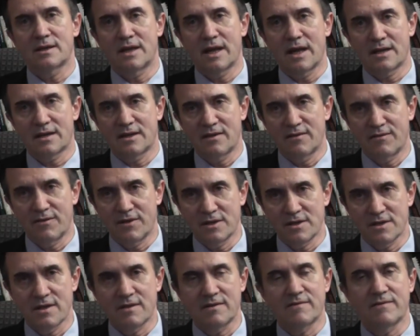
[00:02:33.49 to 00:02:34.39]
an
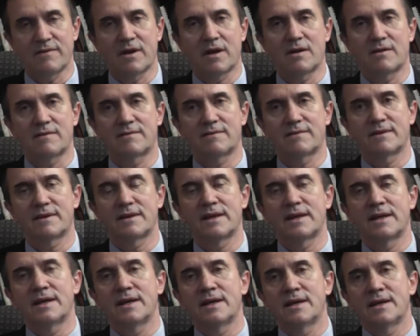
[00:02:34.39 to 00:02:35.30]
artificial
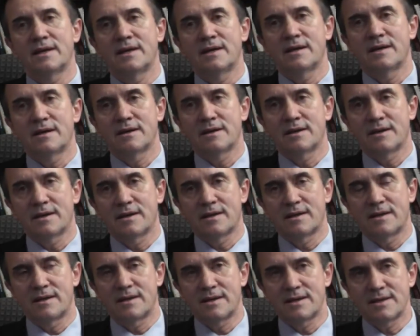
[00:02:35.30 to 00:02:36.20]
valve.